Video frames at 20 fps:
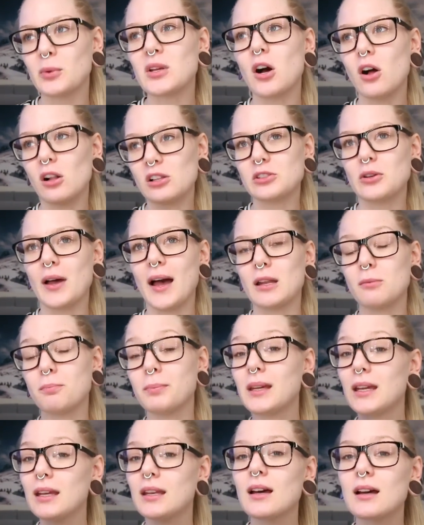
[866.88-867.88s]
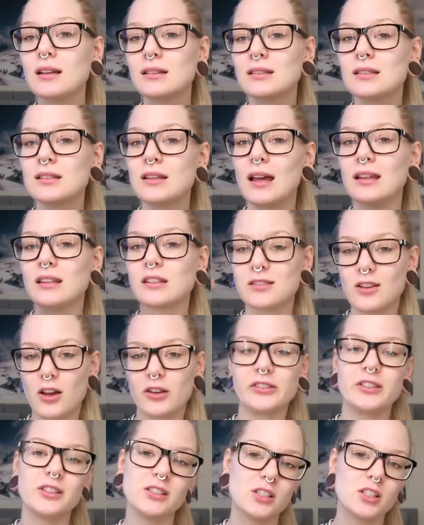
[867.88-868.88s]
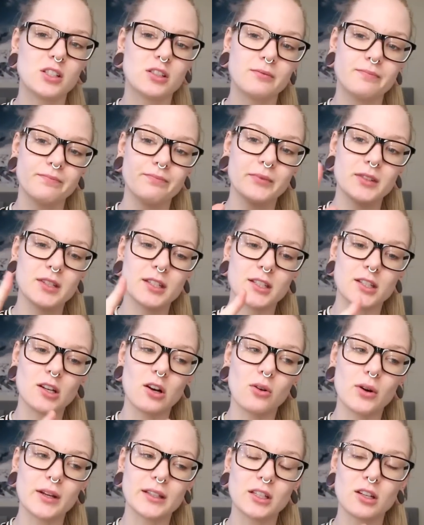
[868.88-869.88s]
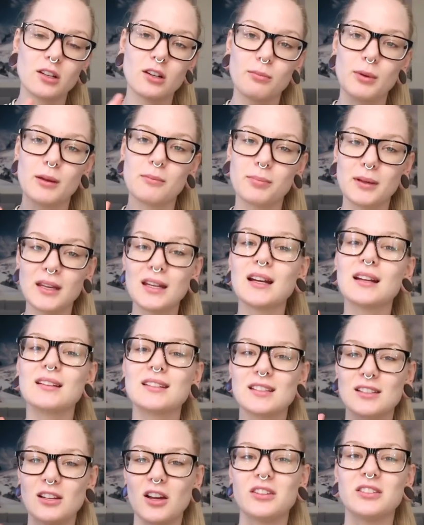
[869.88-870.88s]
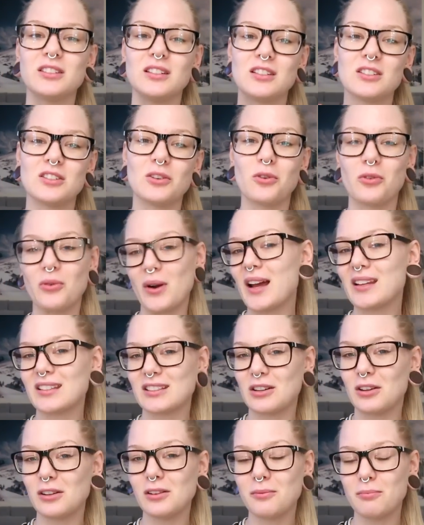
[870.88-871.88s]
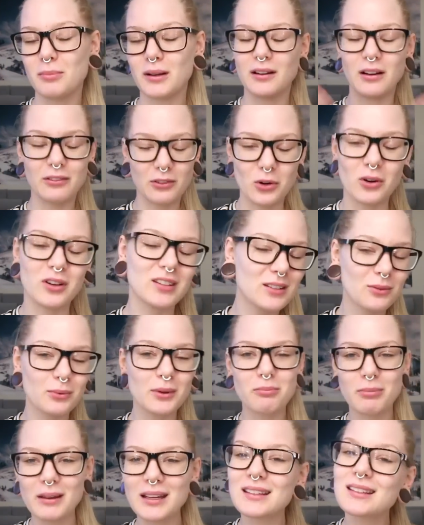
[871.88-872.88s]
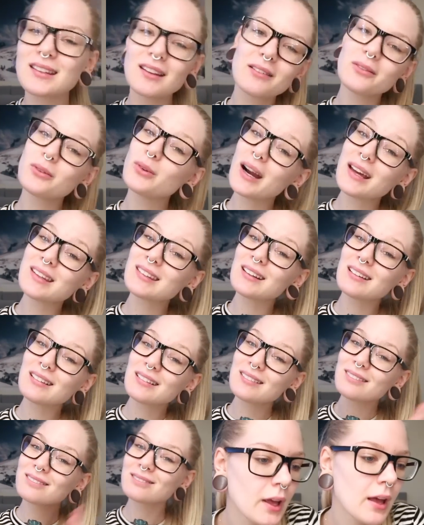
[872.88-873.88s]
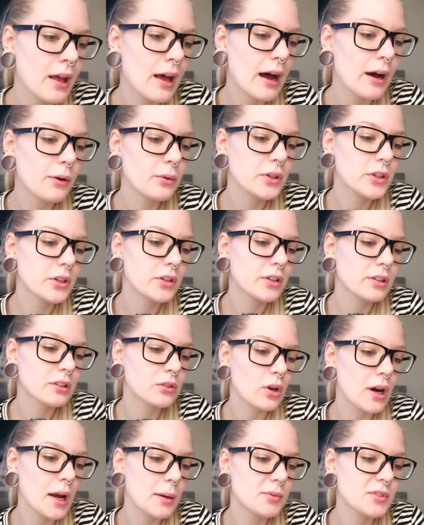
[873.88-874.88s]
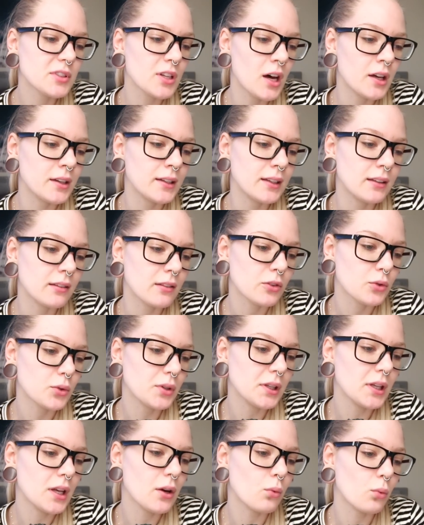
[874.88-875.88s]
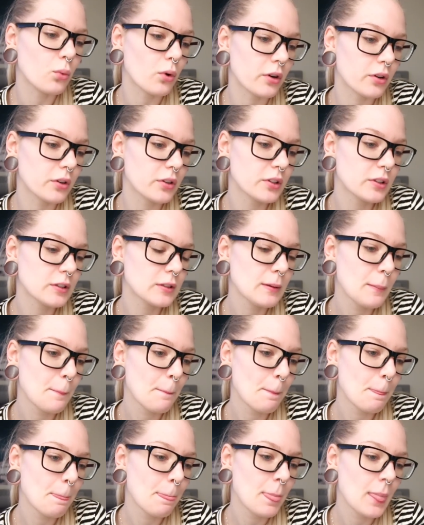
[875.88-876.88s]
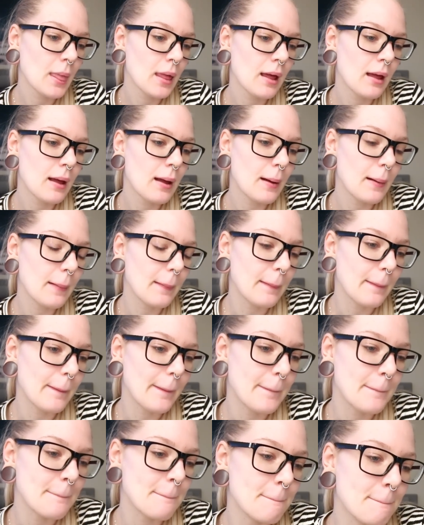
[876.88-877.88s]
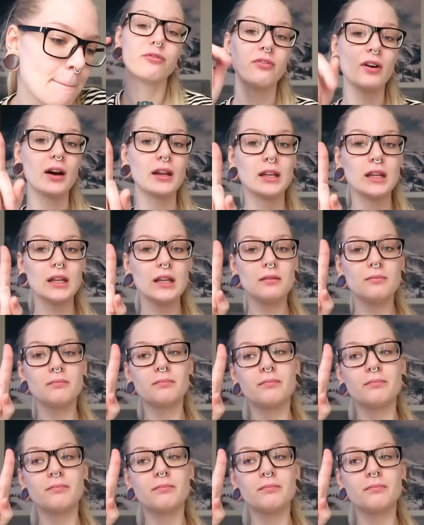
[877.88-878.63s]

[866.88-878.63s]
also had Peanut and Sausage. So it could have been Peanut, Sausage, or Rascal. But of course, we picked Rascal. How would you describe Sonny in 3 words? Funny,